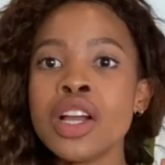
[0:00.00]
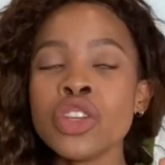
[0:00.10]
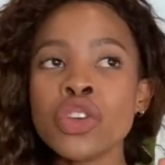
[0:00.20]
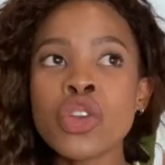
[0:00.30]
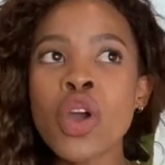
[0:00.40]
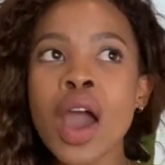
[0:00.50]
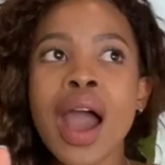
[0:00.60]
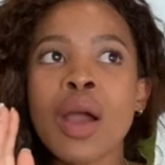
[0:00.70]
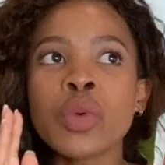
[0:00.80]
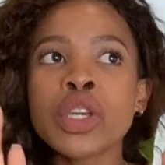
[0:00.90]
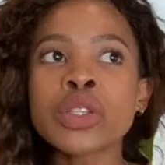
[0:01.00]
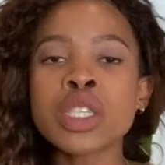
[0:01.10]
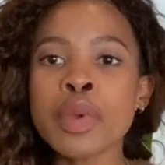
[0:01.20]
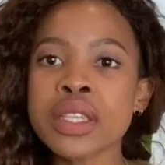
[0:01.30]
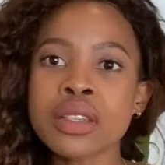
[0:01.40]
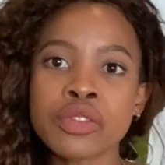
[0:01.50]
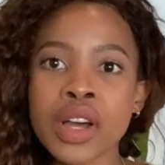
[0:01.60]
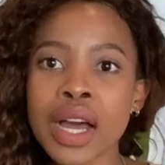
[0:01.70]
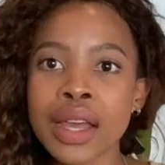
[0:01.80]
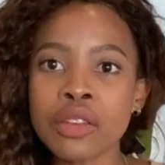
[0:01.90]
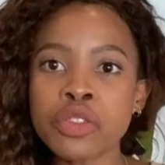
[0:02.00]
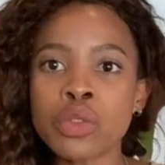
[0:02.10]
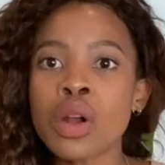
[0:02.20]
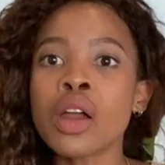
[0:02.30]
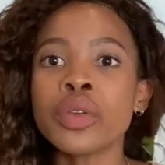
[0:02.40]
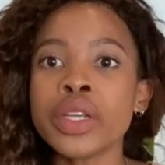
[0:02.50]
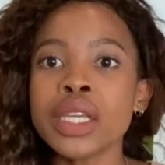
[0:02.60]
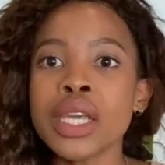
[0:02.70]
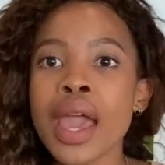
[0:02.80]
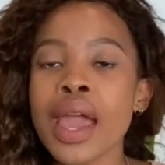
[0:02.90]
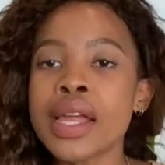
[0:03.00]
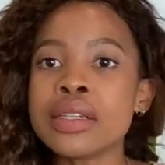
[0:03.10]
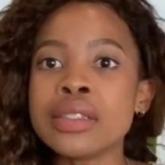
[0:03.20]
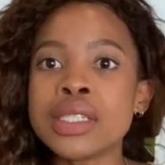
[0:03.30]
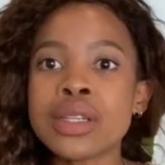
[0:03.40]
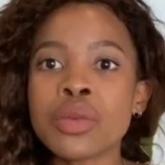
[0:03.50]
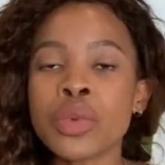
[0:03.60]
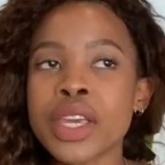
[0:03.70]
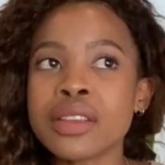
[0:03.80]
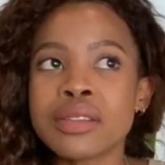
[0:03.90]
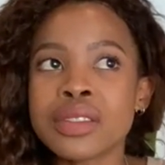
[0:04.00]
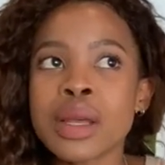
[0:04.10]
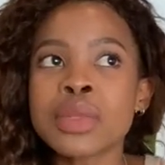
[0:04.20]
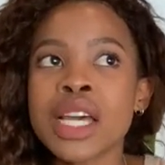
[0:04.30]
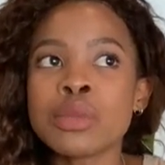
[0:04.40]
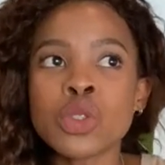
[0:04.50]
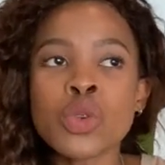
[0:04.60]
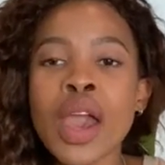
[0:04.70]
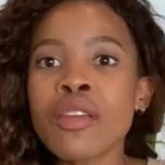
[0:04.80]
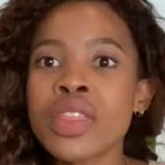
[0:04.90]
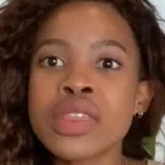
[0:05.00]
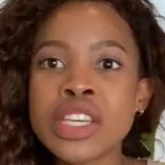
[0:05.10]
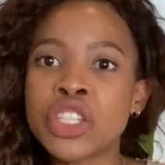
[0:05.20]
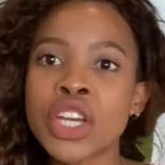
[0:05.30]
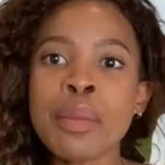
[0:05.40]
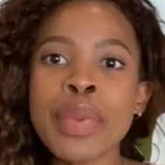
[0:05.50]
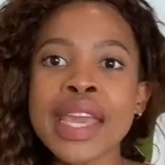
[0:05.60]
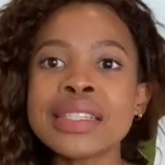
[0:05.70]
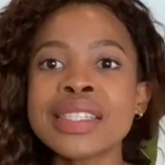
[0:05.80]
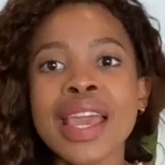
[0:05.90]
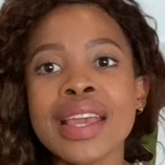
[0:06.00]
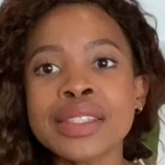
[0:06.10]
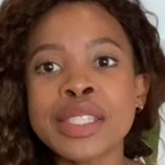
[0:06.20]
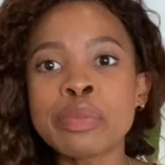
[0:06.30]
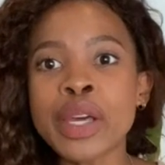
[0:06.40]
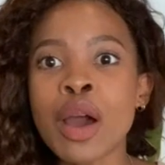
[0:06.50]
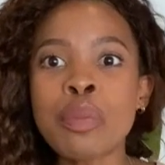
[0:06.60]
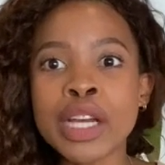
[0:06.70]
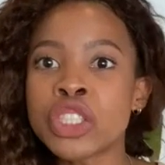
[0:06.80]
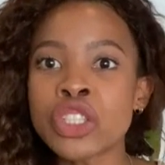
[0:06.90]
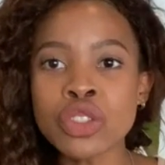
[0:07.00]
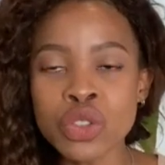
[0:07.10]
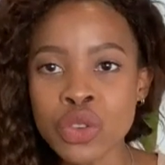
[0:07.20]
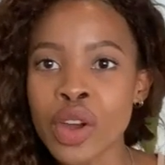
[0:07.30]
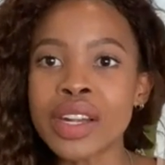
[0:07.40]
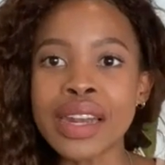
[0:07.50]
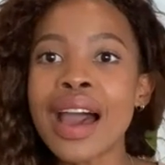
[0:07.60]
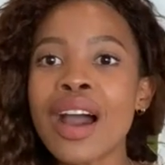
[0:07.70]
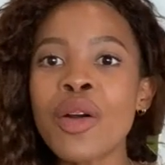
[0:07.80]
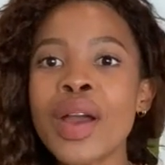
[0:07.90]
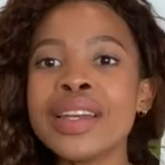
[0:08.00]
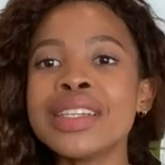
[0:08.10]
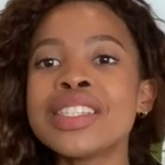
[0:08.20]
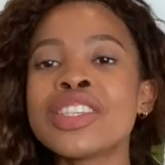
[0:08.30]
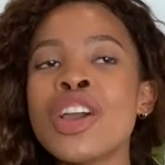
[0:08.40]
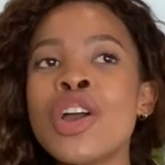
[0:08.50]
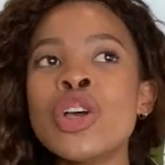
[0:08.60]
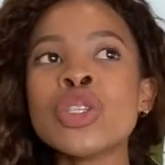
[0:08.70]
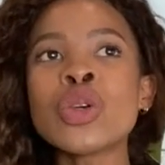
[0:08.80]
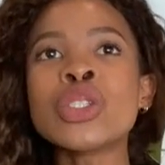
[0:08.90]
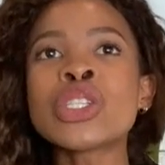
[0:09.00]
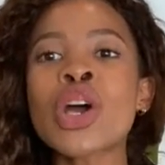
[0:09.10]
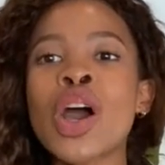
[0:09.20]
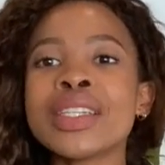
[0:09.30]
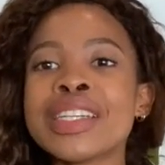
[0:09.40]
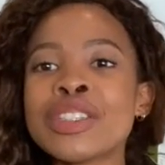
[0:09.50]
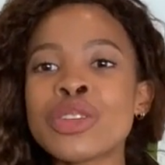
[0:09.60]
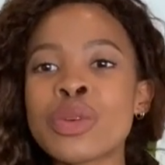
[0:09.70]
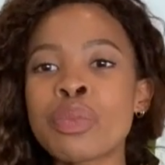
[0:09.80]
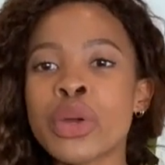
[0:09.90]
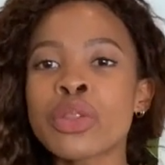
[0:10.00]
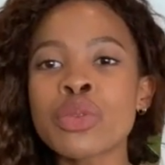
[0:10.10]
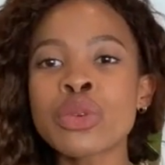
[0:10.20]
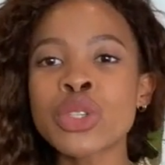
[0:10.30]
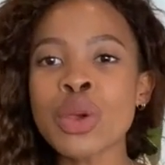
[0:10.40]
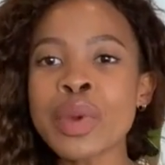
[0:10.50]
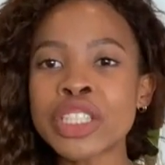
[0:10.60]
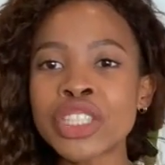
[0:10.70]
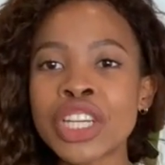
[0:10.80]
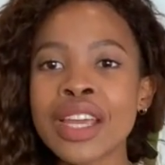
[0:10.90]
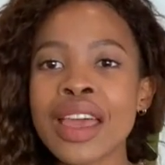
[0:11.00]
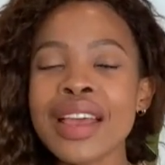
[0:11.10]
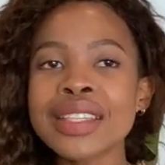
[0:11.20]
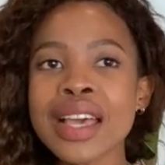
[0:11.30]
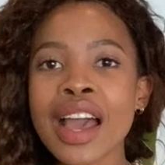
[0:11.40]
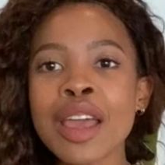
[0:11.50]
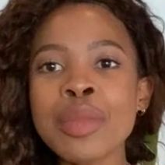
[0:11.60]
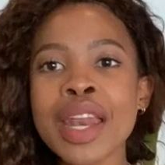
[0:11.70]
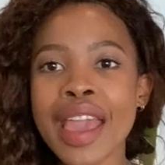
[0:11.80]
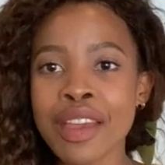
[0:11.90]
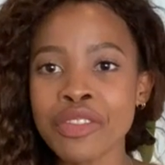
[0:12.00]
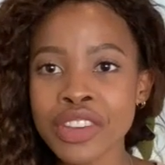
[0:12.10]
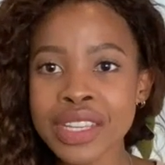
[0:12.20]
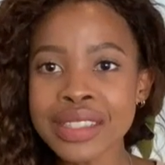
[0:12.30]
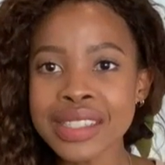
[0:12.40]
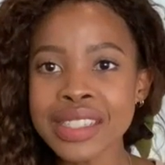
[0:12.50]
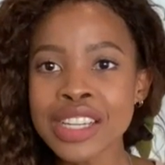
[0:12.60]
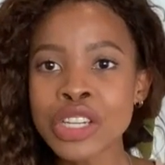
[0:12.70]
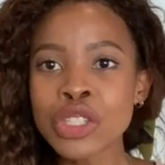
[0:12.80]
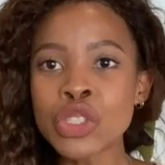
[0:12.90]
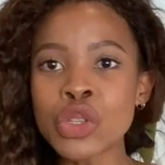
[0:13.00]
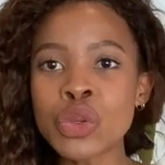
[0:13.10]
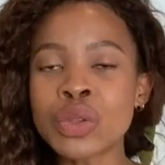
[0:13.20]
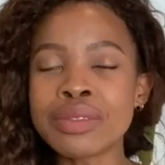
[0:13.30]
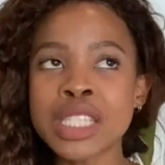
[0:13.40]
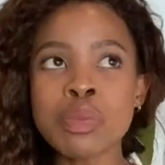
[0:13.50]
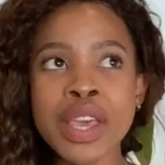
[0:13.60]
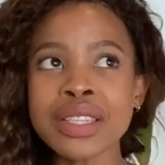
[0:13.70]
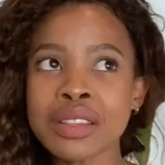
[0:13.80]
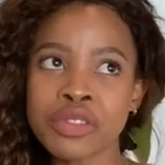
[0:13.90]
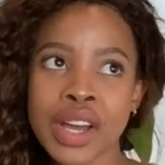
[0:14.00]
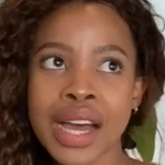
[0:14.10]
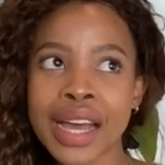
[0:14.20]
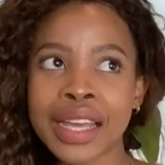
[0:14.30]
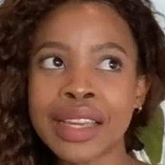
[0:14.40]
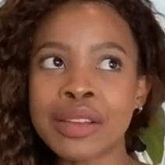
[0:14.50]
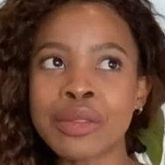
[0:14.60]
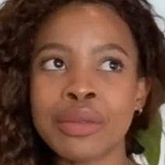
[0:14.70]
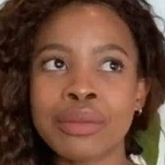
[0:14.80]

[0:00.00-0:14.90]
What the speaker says: you know, we could specify Ferrari and we sometimes do have these champagne tastes, but our budgets do not allow. And it's so disheartening to put through so much time and effort to specify